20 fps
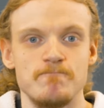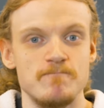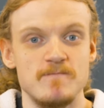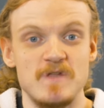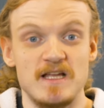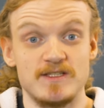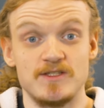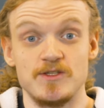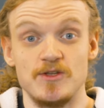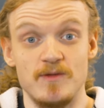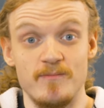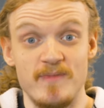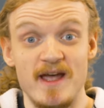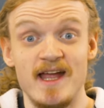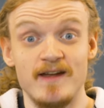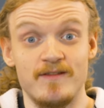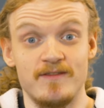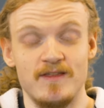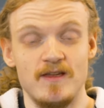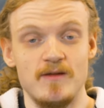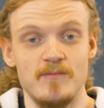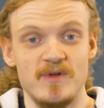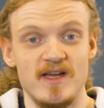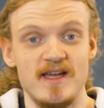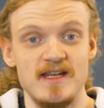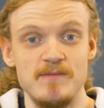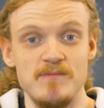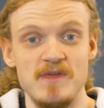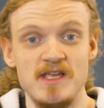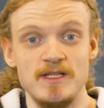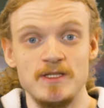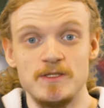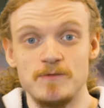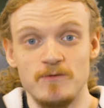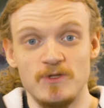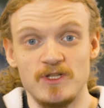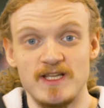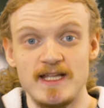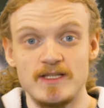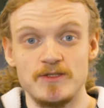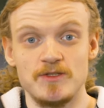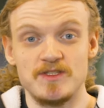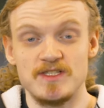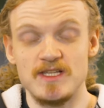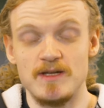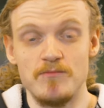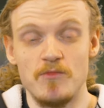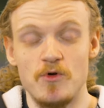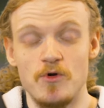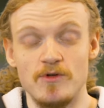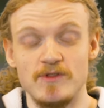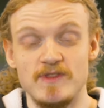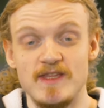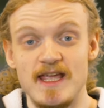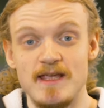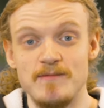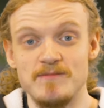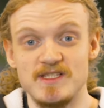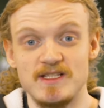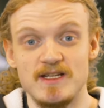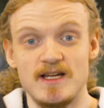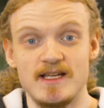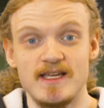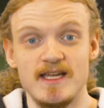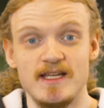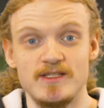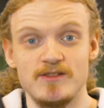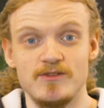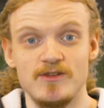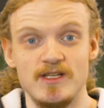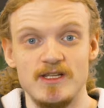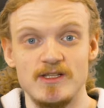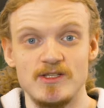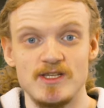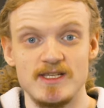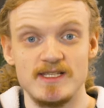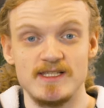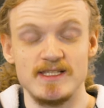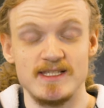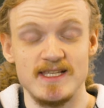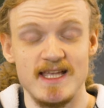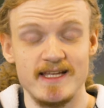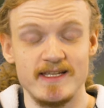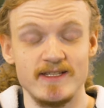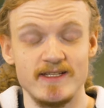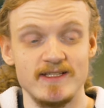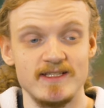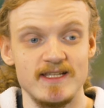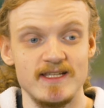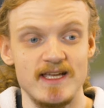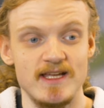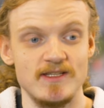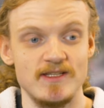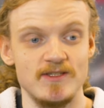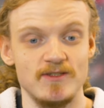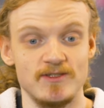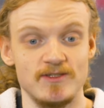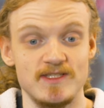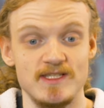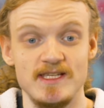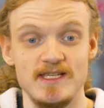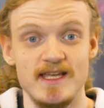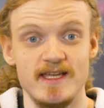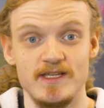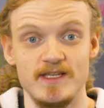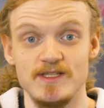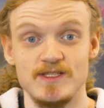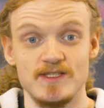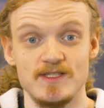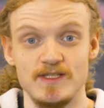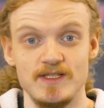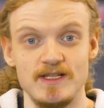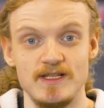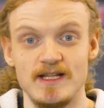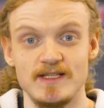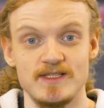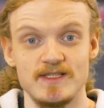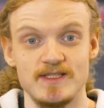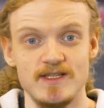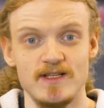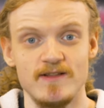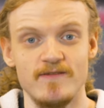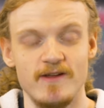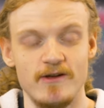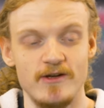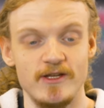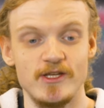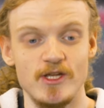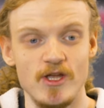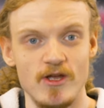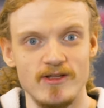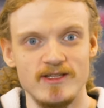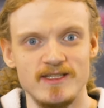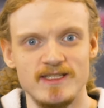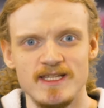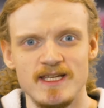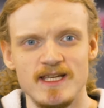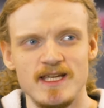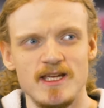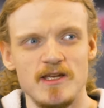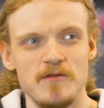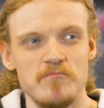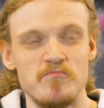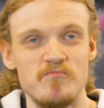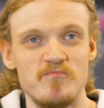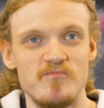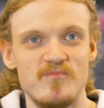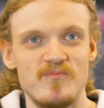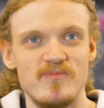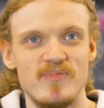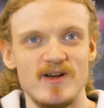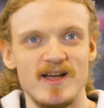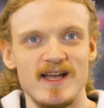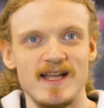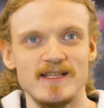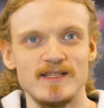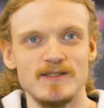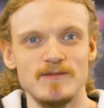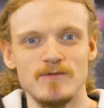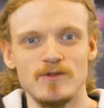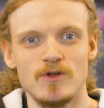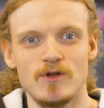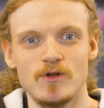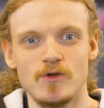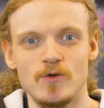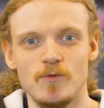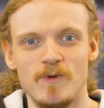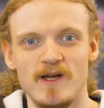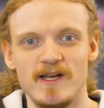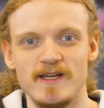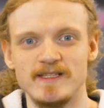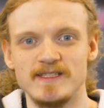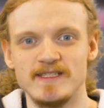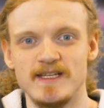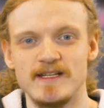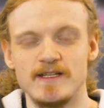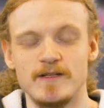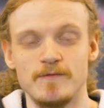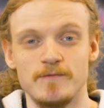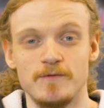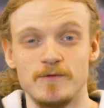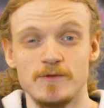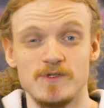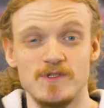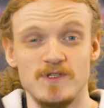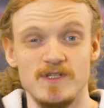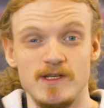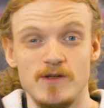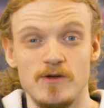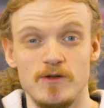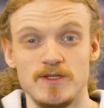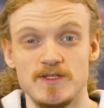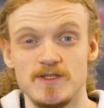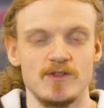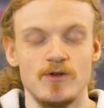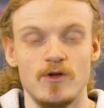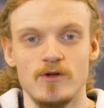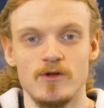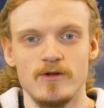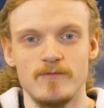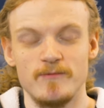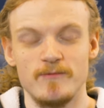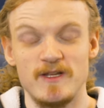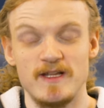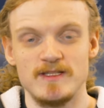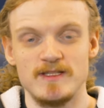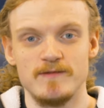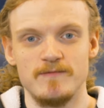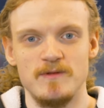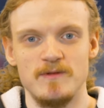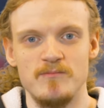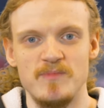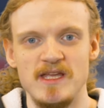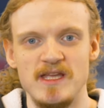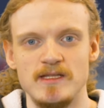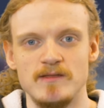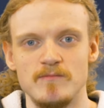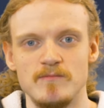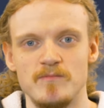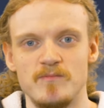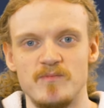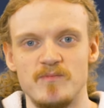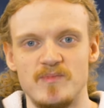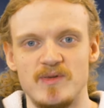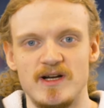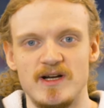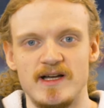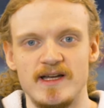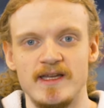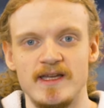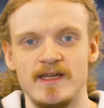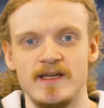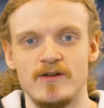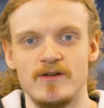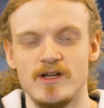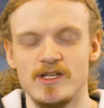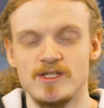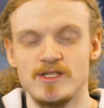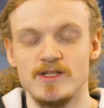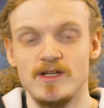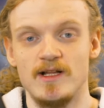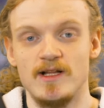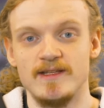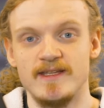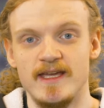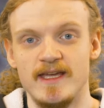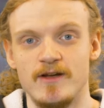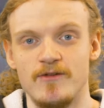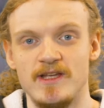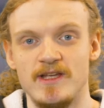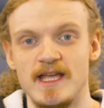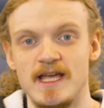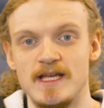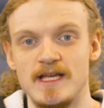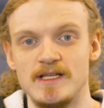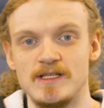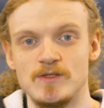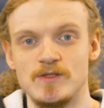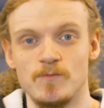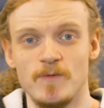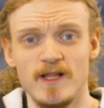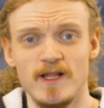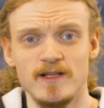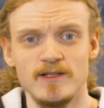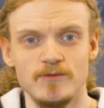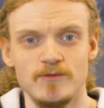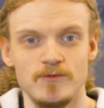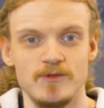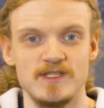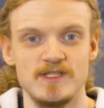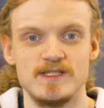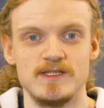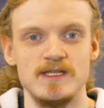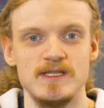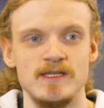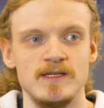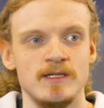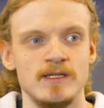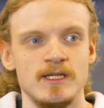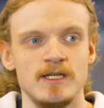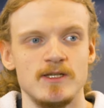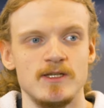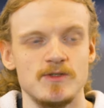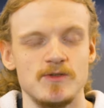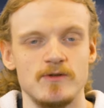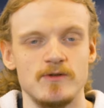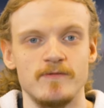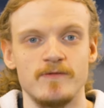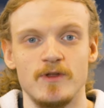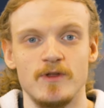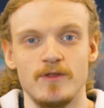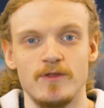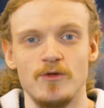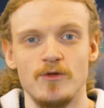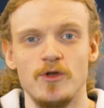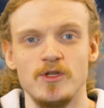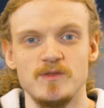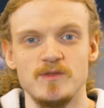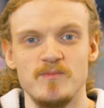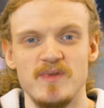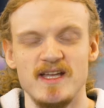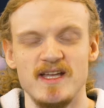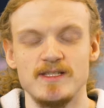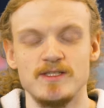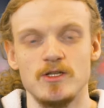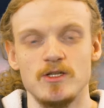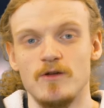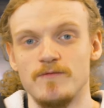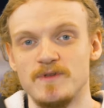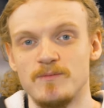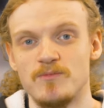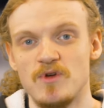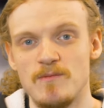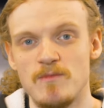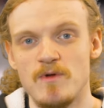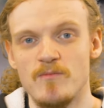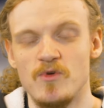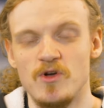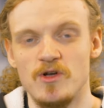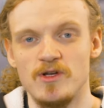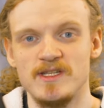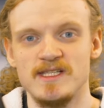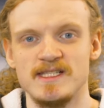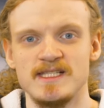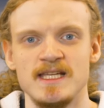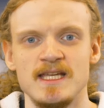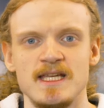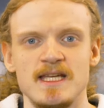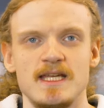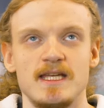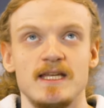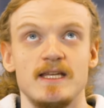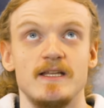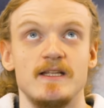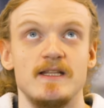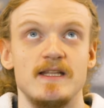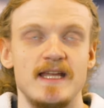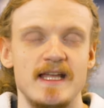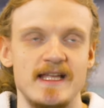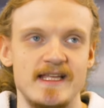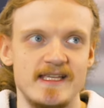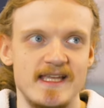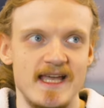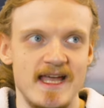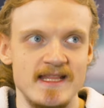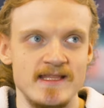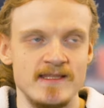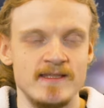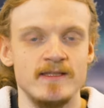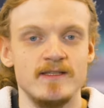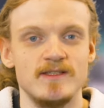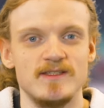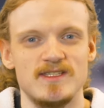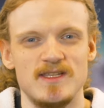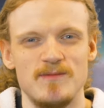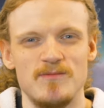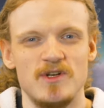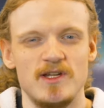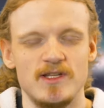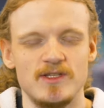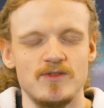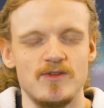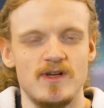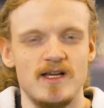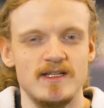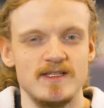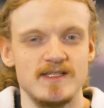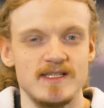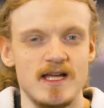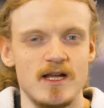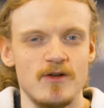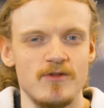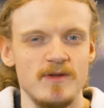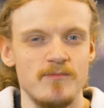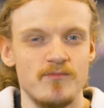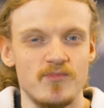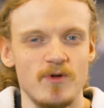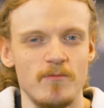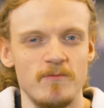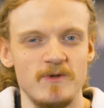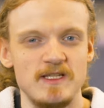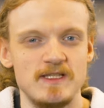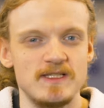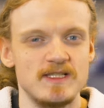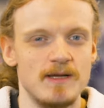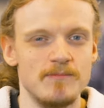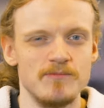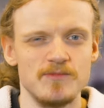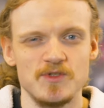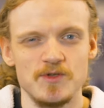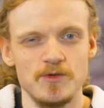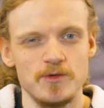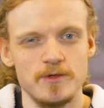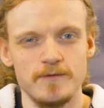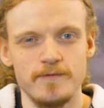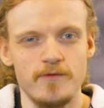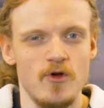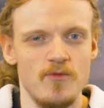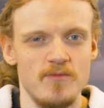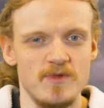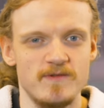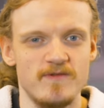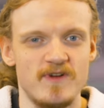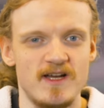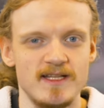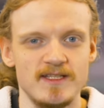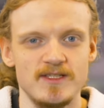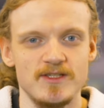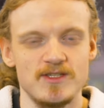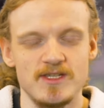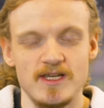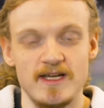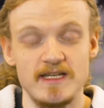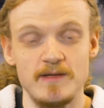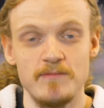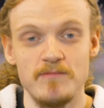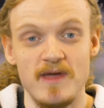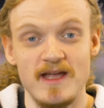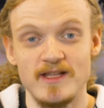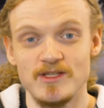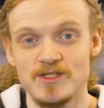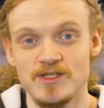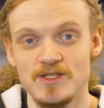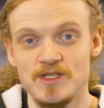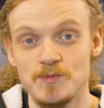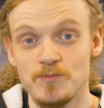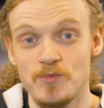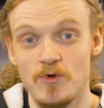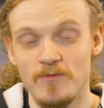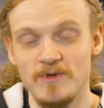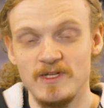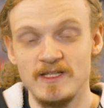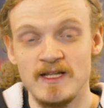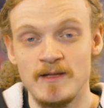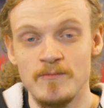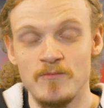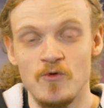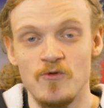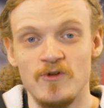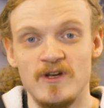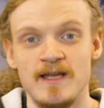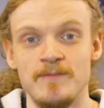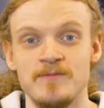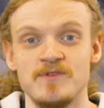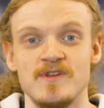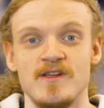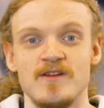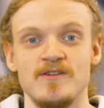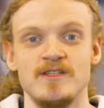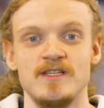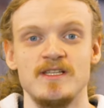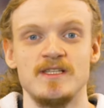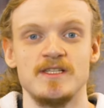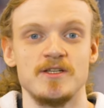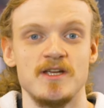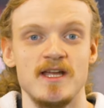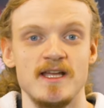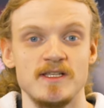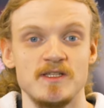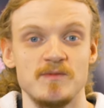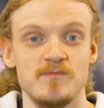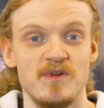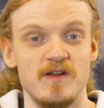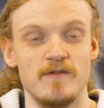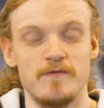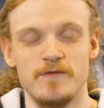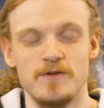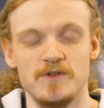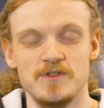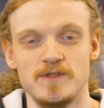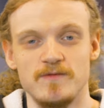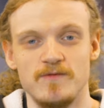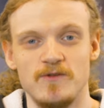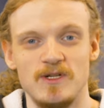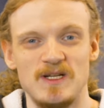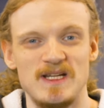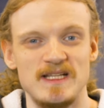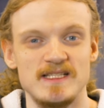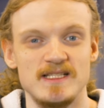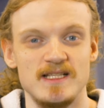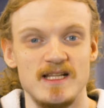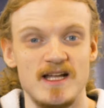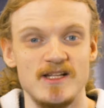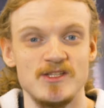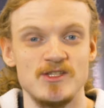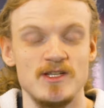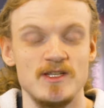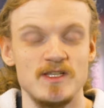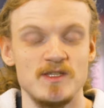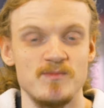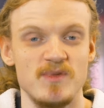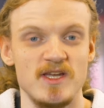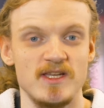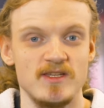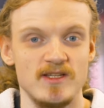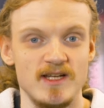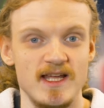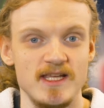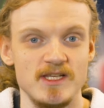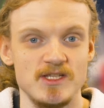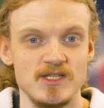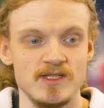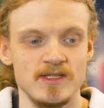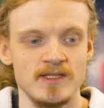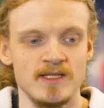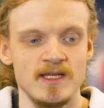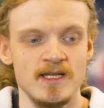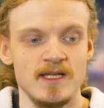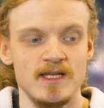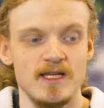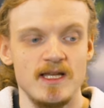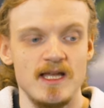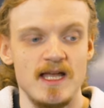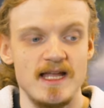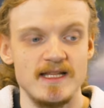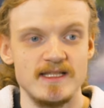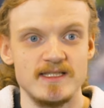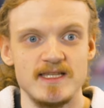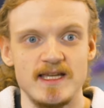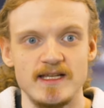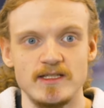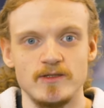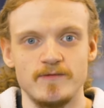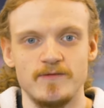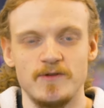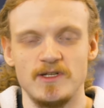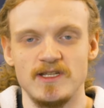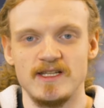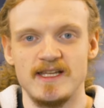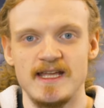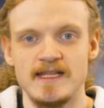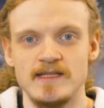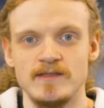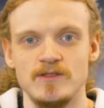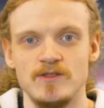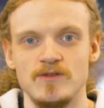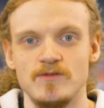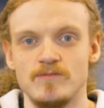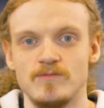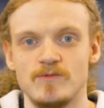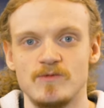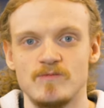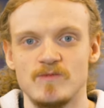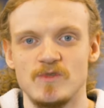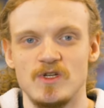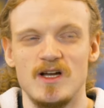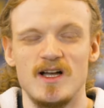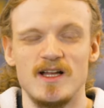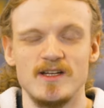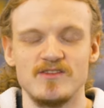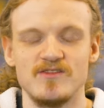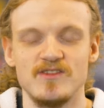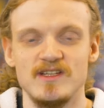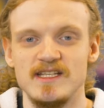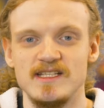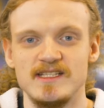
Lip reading: that's not a bad thing by any means. We'll get to some more names in our category in just a second, and you'll see, yeah, that's still very good, but not quite. And unfortunately, he also got comprehensively beaten by Rashid Al-Daheri as well, who is the sort of 3rd best of the Prema boys. Again, similar to Al-Azari, probably some sort of home advantage. I'd imagine he's probably done more laps around these tracks, but first of all, that's largely speculation. And second of all, again, you can't really